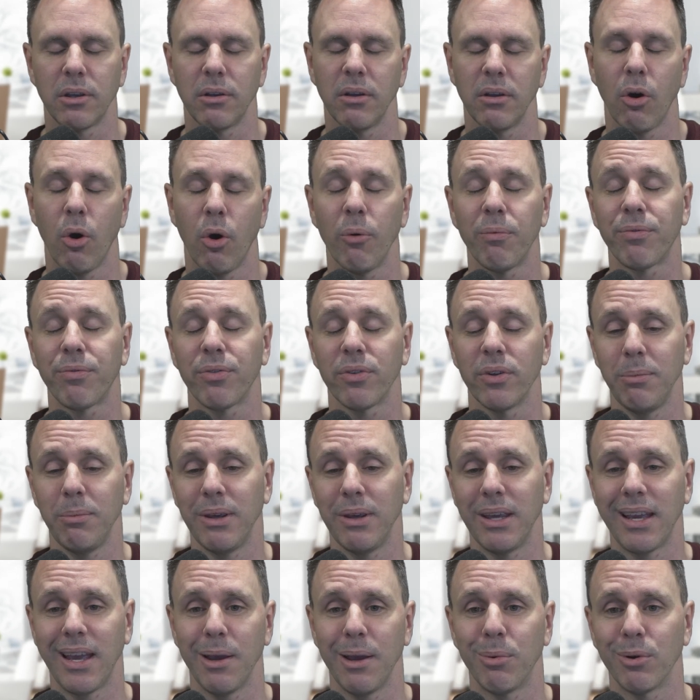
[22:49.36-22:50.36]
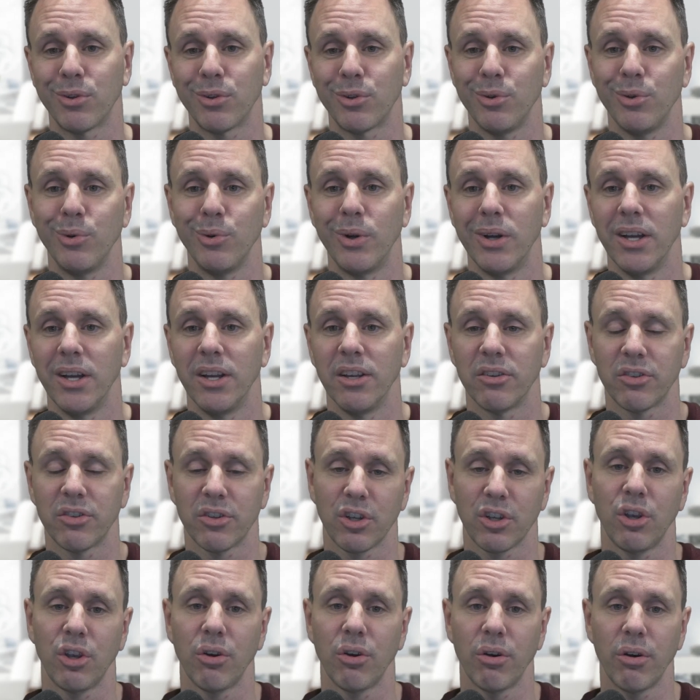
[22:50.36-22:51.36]
hopefully being able to
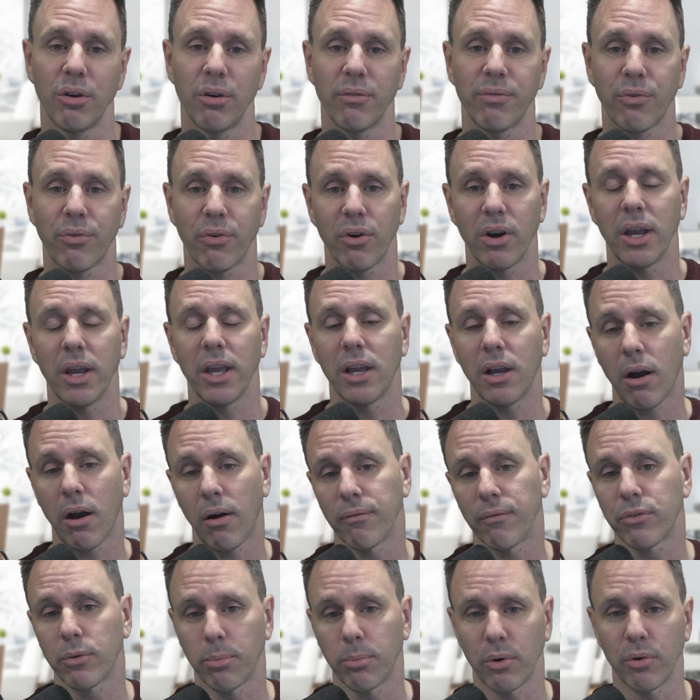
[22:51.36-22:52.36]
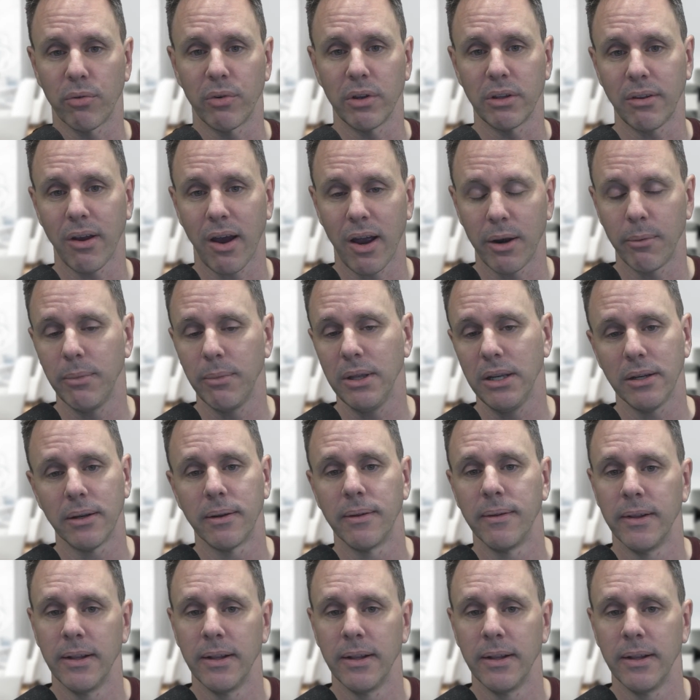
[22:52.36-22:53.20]
secure it for a comfortable retirement.